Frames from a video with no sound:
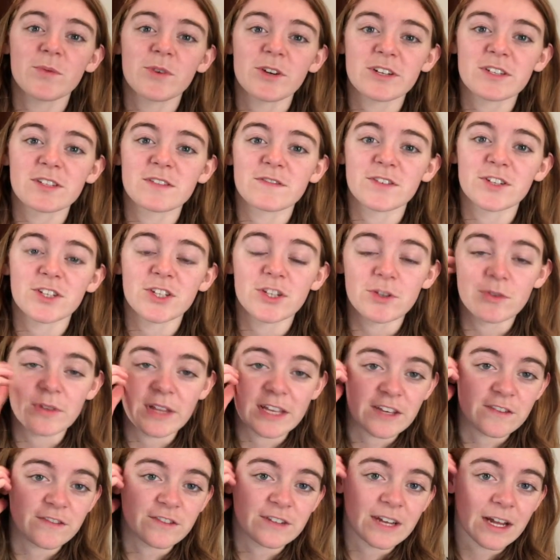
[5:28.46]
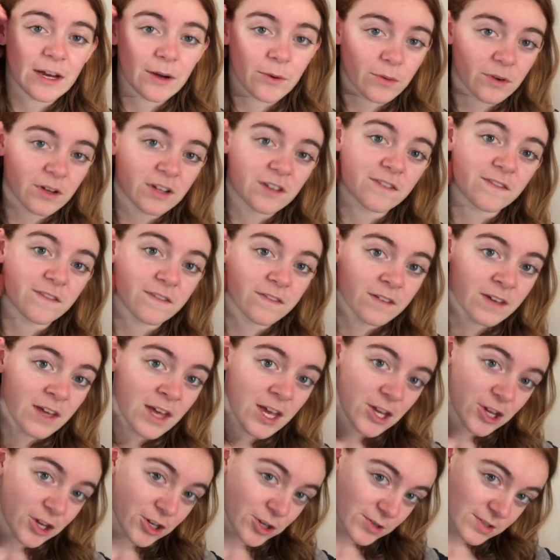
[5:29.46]
works for you. Like if you're
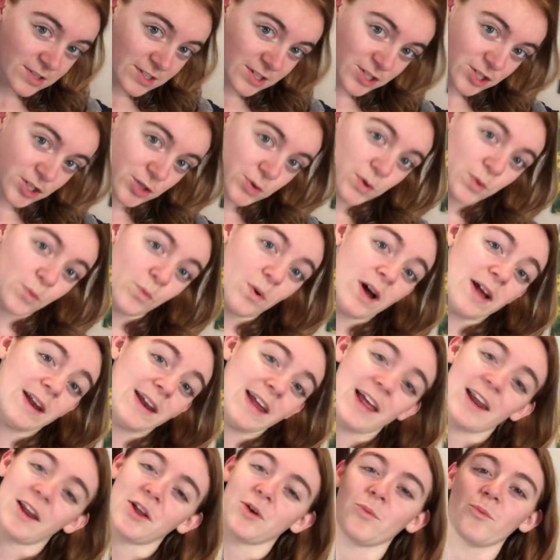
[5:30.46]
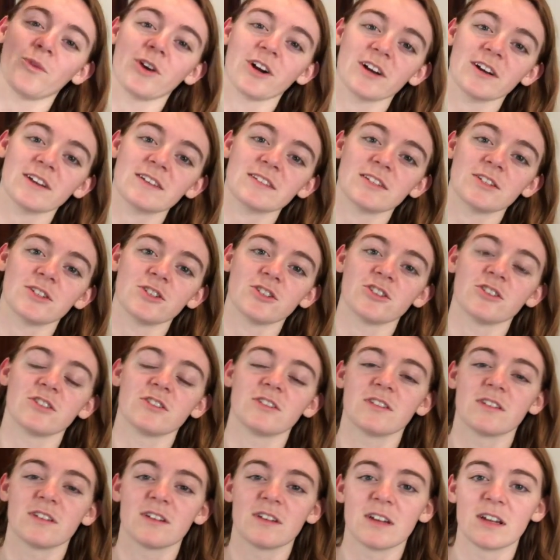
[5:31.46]
using a 2-in-1 and it works and you're
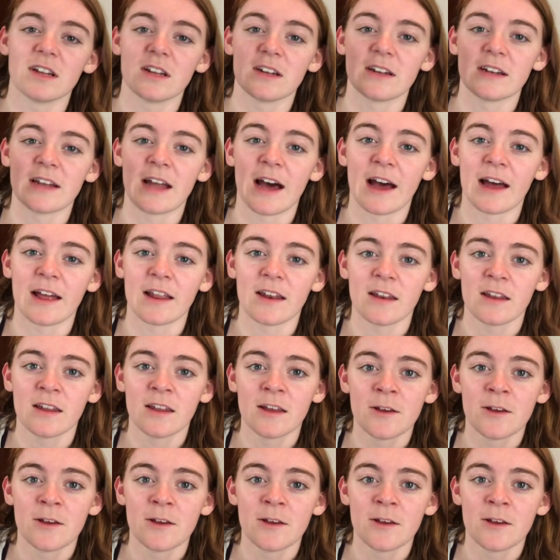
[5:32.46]
not